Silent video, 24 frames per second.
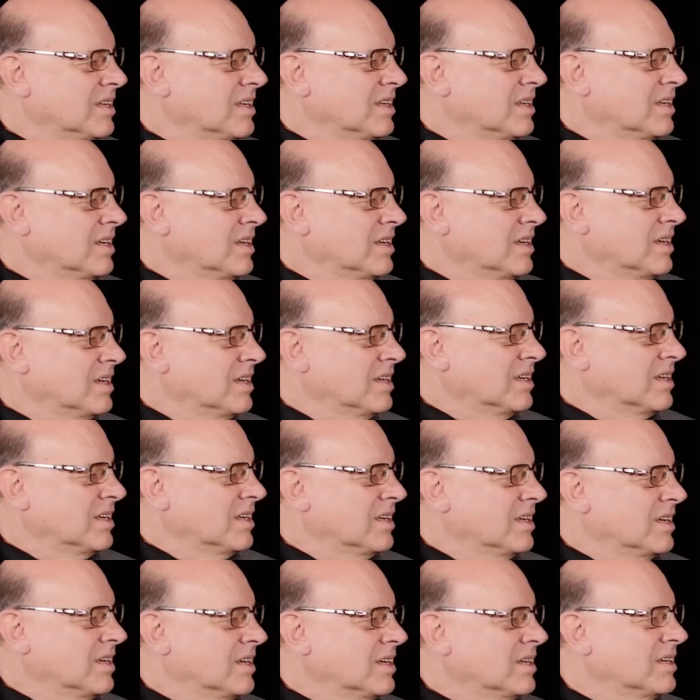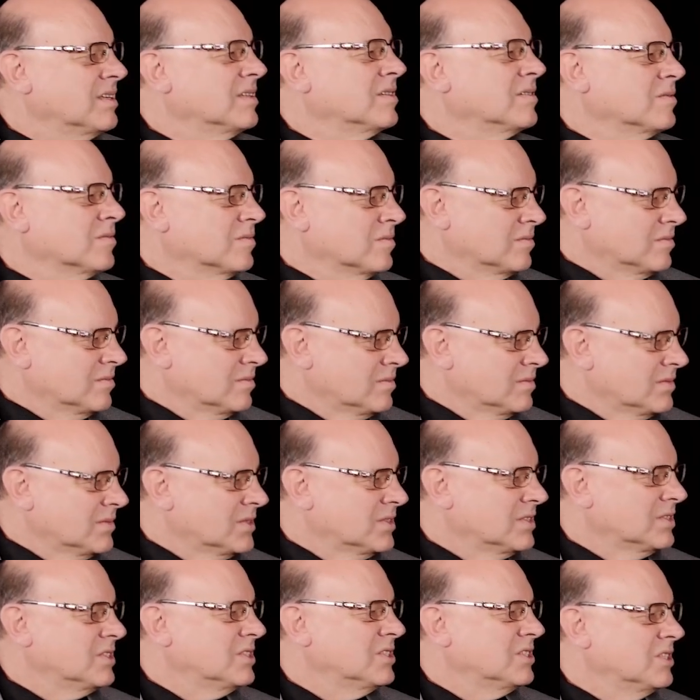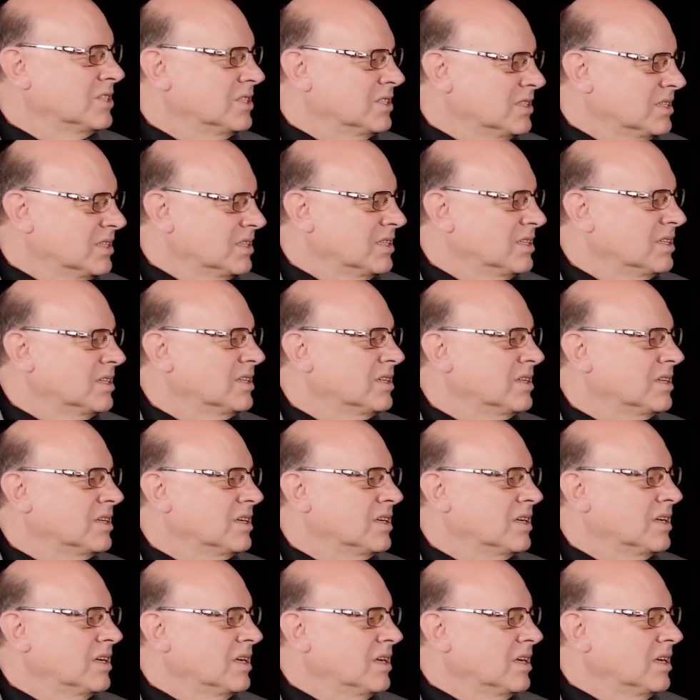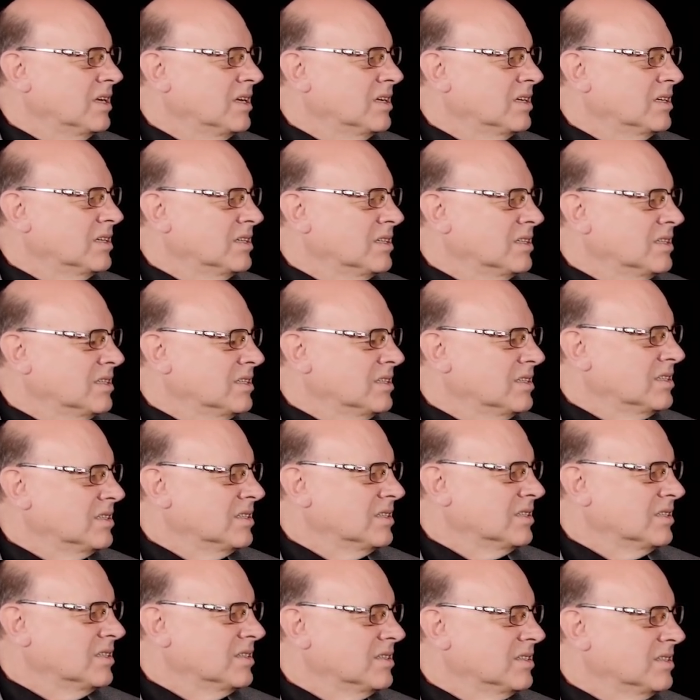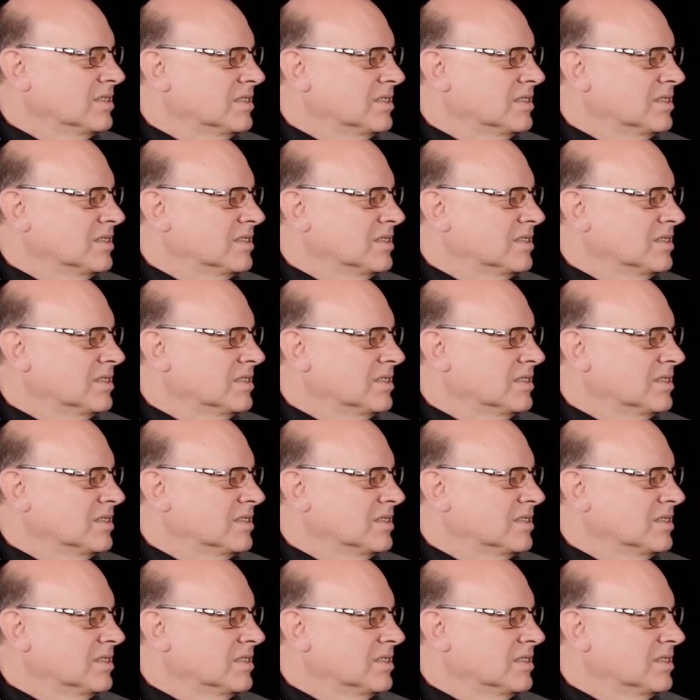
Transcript: (silent)